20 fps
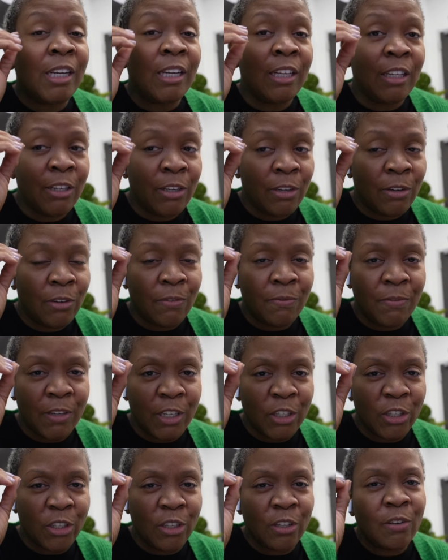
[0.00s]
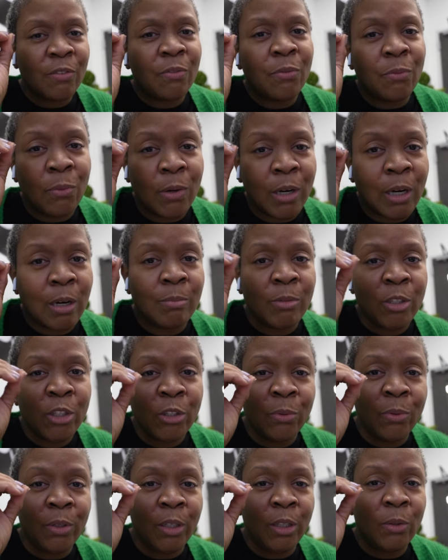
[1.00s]
clear vision of what I'm
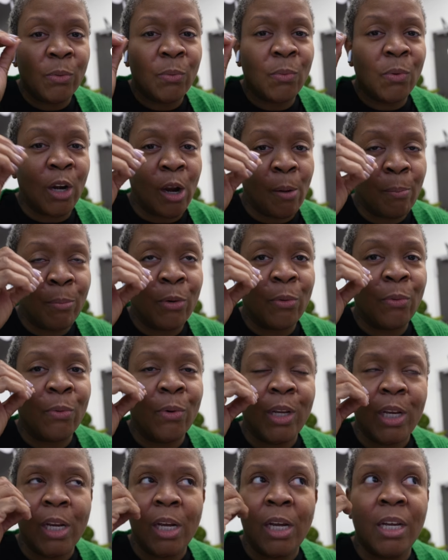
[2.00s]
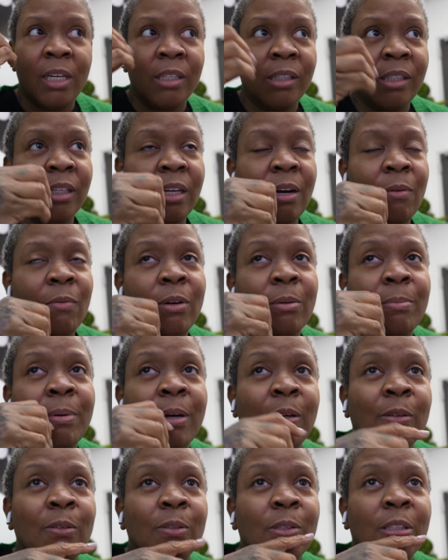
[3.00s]
shooting, what I'm doing, the content I want to
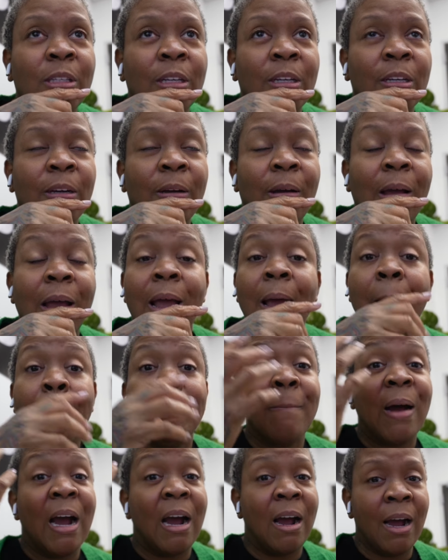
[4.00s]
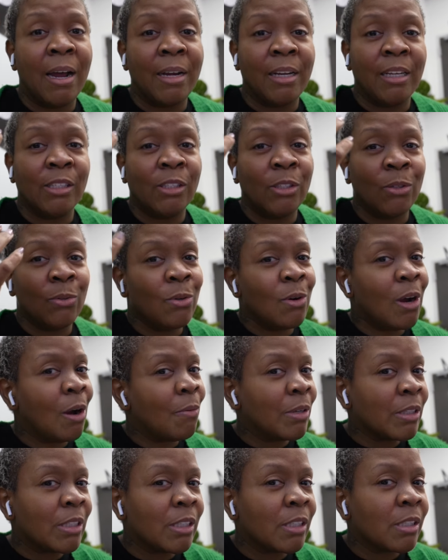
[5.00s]
post, my audience. Who do I
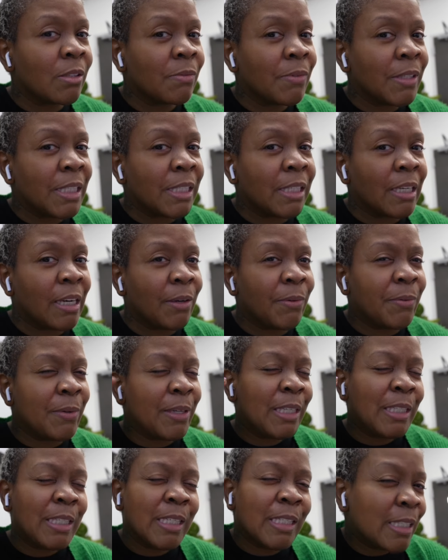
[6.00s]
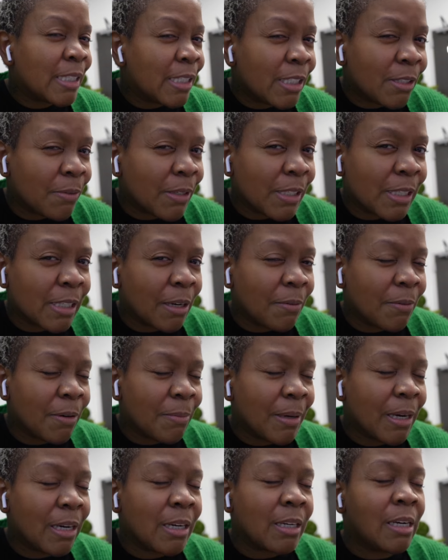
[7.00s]
want this to resonate with? Does this resonate with
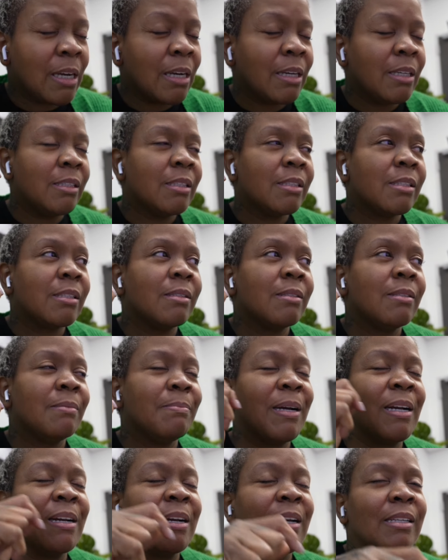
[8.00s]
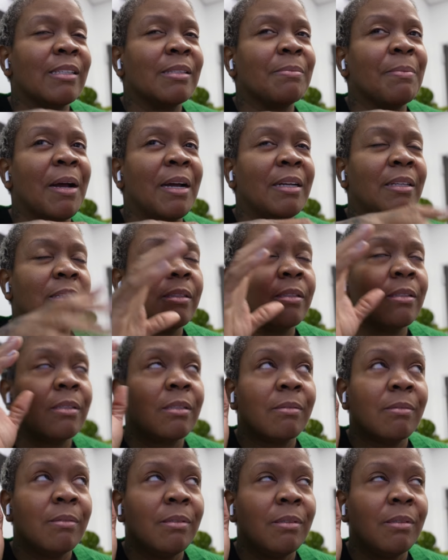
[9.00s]
my clients' audience?